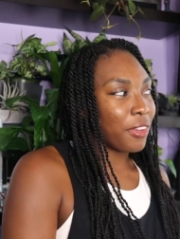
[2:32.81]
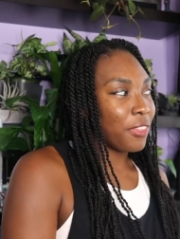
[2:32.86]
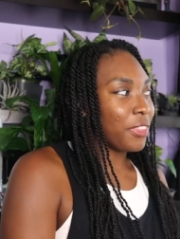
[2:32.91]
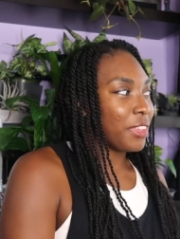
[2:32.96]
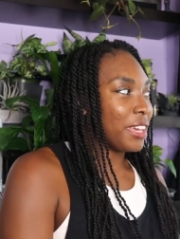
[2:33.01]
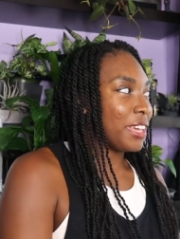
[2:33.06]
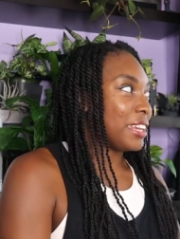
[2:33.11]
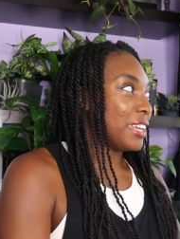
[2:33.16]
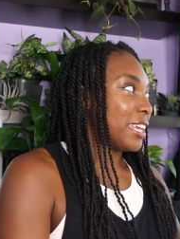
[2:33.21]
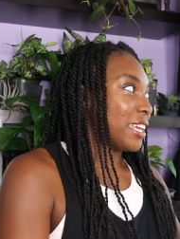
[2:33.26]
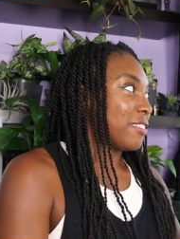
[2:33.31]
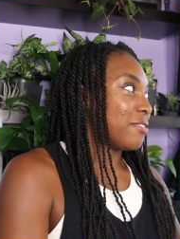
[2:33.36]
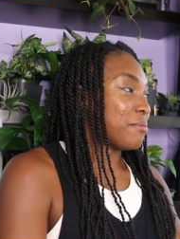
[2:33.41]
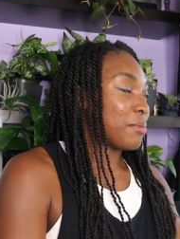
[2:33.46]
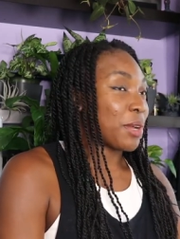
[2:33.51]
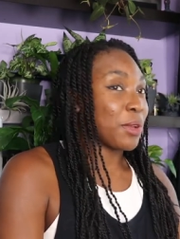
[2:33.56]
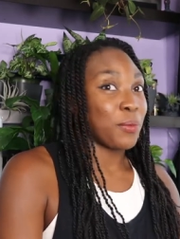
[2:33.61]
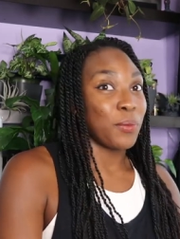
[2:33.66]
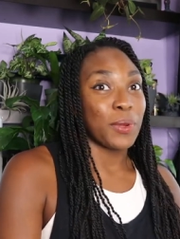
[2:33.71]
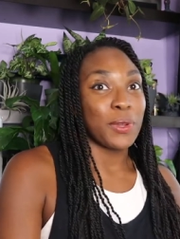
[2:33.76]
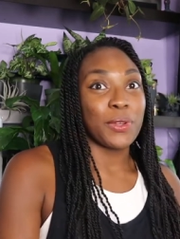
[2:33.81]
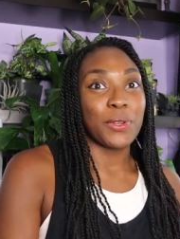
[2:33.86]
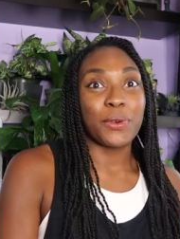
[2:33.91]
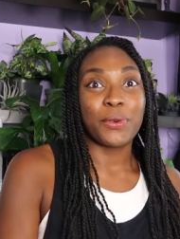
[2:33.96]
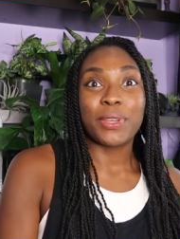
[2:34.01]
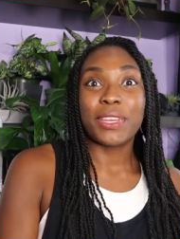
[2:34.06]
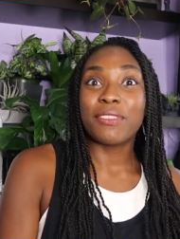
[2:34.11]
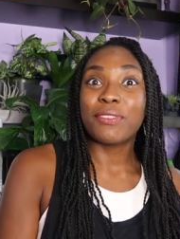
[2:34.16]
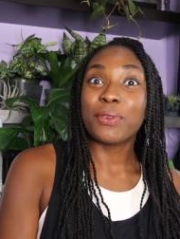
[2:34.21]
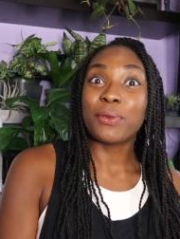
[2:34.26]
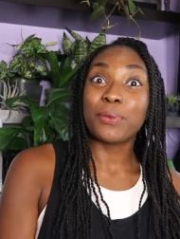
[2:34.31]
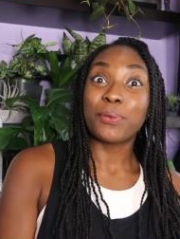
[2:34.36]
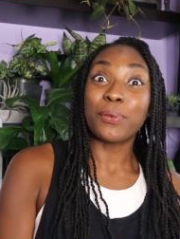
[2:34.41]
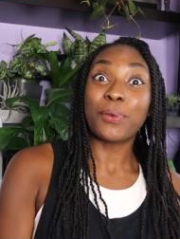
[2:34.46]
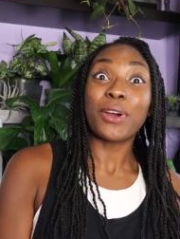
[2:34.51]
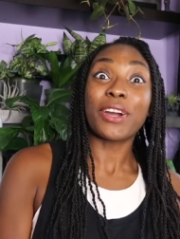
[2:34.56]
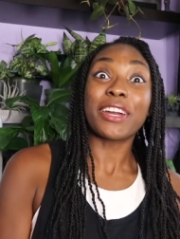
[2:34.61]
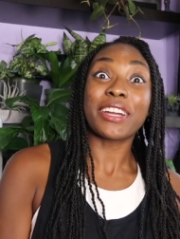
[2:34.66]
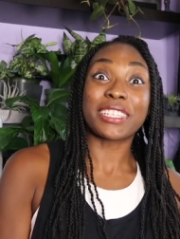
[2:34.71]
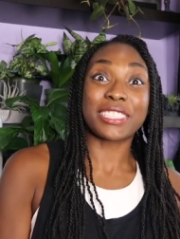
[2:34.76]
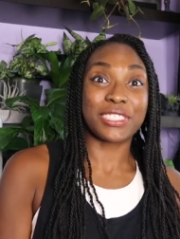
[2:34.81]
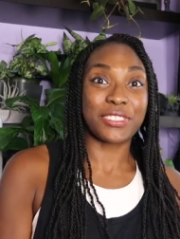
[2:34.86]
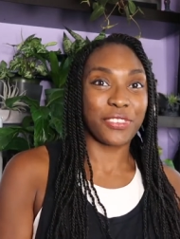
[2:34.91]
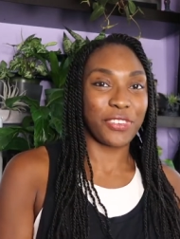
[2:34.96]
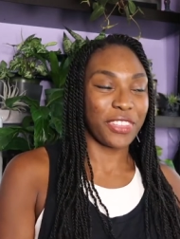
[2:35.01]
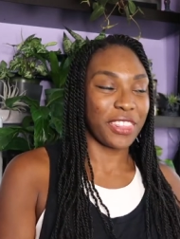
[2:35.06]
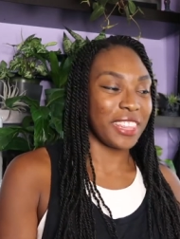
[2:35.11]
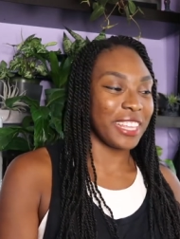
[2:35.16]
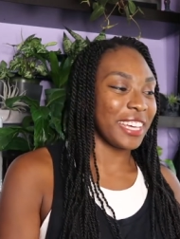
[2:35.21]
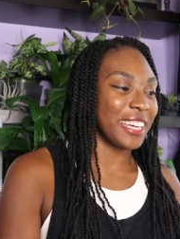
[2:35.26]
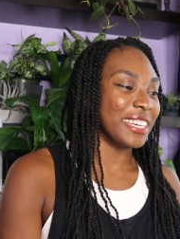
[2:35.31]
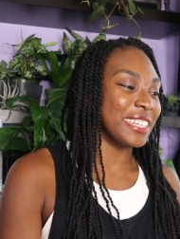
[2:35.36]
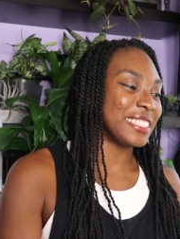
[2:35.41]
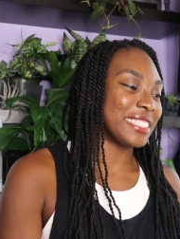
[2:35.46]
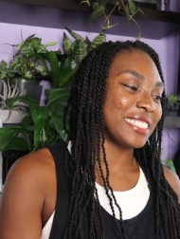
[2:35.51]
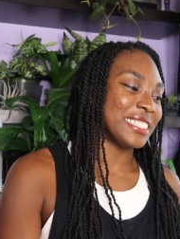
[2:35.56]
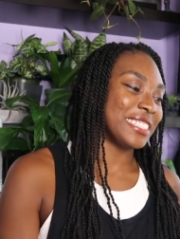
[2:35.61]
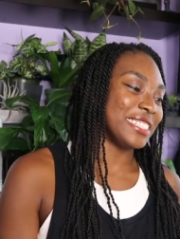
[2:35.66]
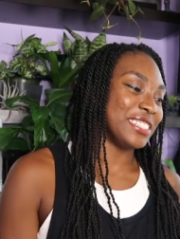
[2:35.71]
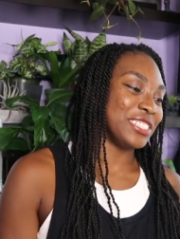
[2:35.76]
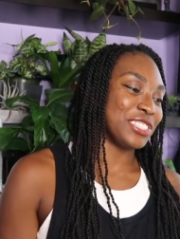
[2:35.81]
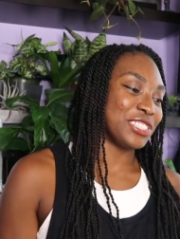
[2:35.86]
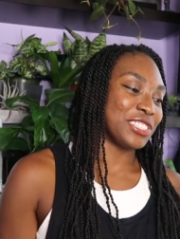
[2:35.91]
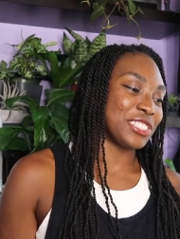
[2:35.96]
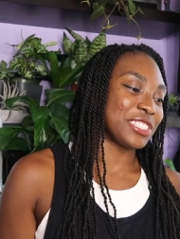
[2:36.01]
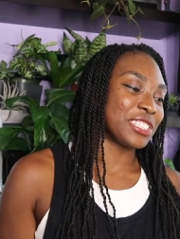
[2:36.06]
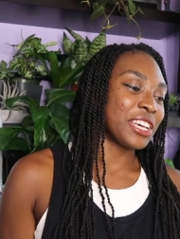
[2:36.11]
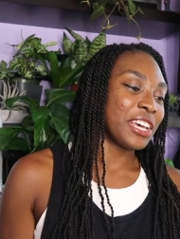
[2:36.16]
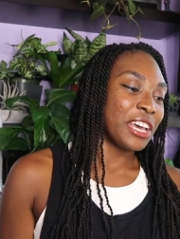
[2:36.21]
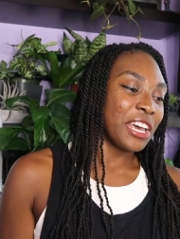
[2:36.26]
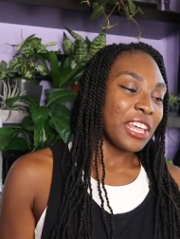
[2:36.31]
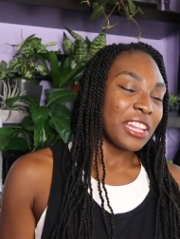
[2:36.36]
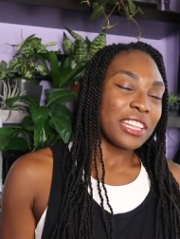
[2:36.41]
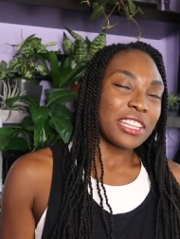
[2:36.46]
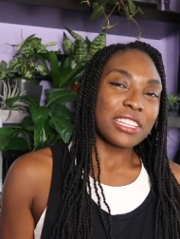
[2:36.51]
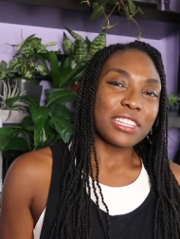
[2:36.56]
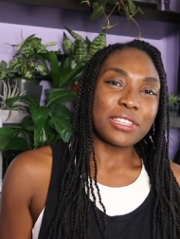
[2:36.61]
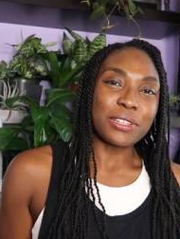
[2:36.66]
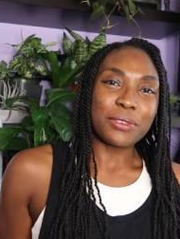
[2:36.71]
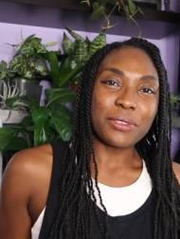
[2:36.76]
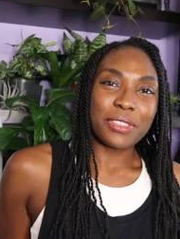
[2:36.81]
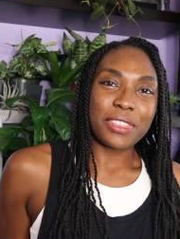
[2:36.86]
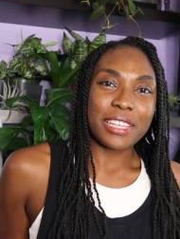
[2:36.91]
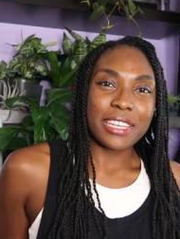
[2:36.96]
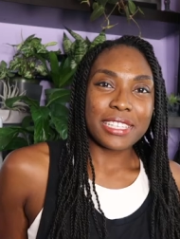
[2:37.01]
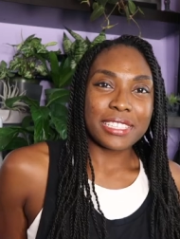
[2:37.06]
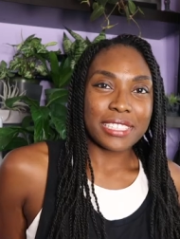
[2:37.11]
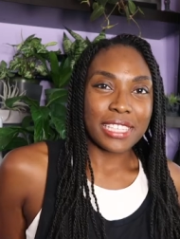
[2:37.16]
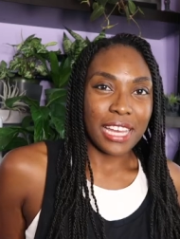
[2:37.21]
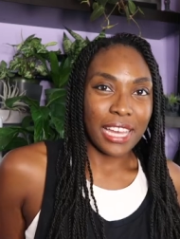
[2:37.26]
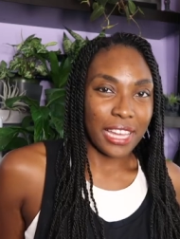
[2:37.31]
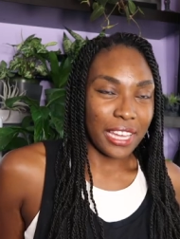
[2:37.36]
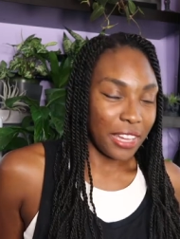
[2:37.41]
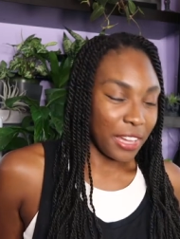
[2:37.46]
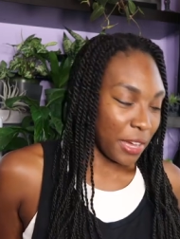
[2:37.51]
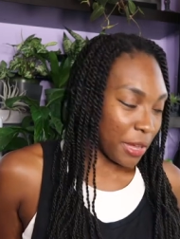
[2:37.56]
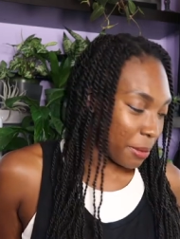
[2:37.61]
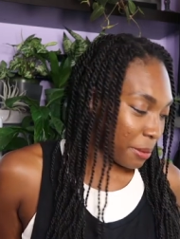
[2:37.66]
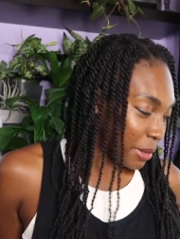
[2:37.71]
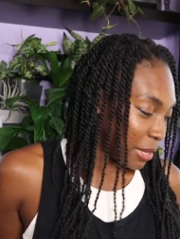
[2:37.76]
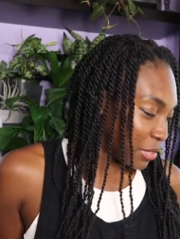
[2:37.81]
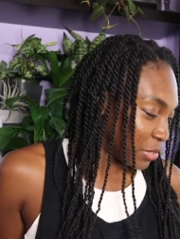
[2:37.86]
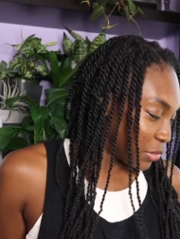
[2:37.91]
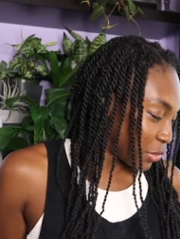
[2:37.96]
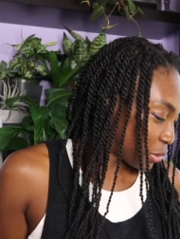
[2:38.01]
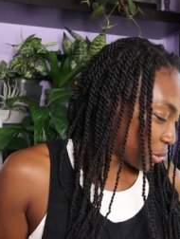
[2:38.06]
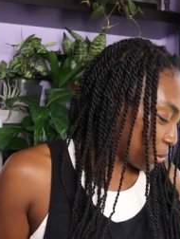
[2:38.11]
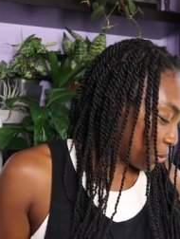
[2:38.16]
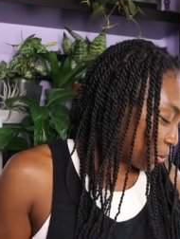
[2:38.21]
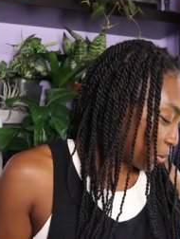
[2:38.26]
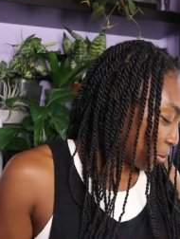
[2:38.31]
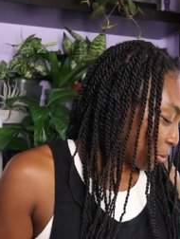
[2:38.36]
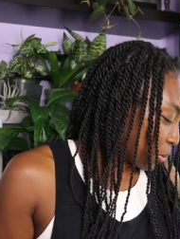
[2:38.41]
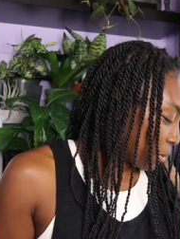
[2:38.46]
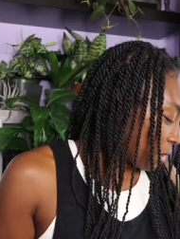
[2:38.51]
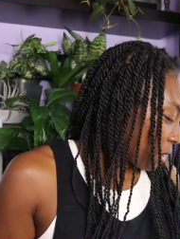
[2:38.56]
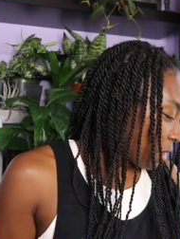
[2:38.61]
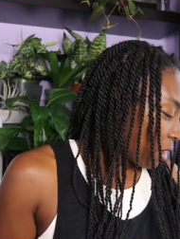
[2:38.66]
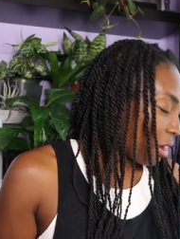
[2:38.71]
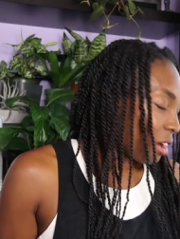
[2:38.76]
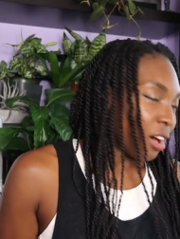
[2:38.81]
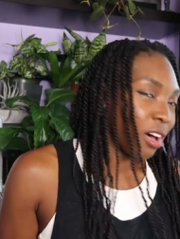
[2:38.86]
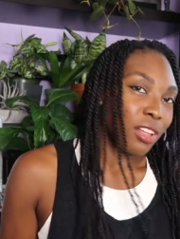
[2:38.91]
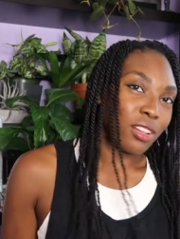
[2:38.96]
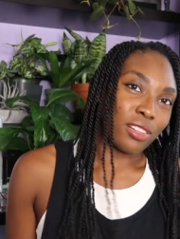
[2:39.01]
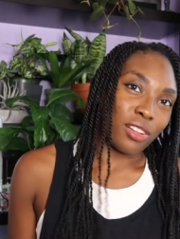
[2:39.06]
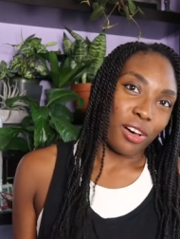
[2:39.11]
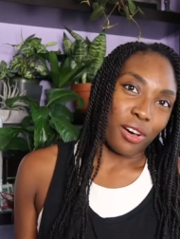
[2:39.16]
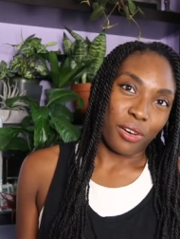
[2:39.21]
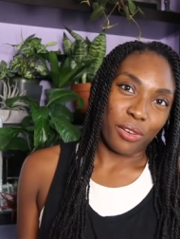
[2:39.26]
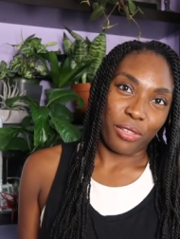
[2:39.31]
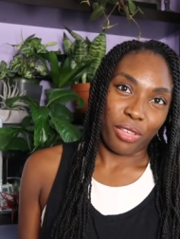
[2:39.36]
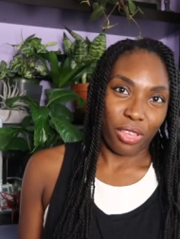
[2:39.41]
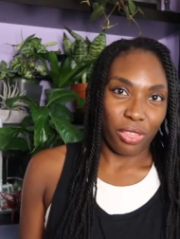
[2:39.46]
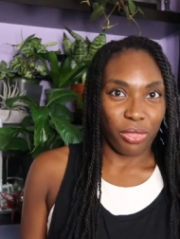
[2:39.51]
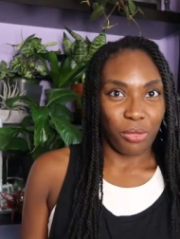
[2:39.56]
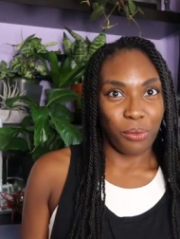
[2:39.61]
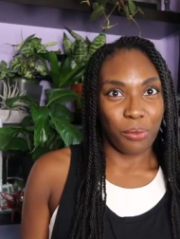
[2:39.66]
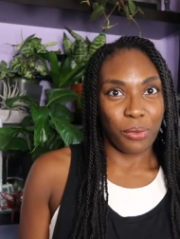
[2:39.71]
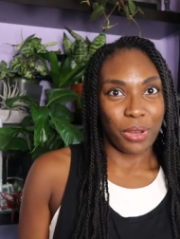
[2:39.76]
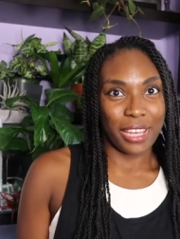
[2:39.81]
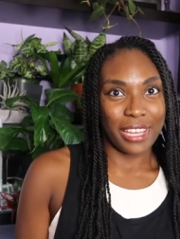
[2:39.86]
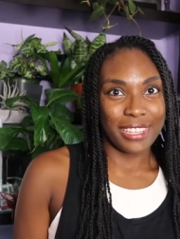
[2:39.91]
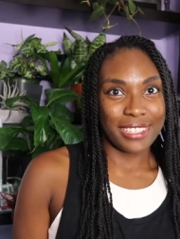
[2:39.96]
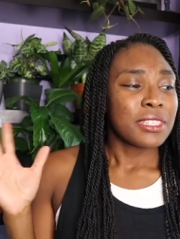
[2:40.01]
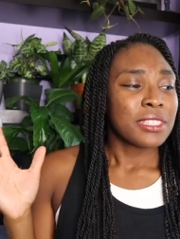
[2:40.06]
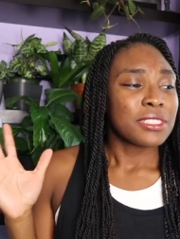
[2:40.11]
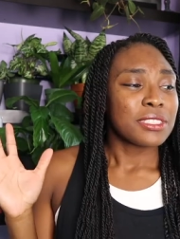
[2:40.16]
and then if my window even works for this, and just the little things I come into along the way.